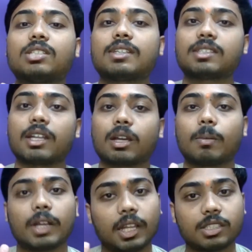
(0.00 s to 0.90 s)
just
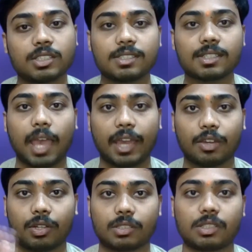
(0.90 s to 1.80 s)
recommendations
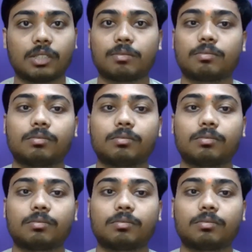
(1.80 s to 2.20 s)
accuracy.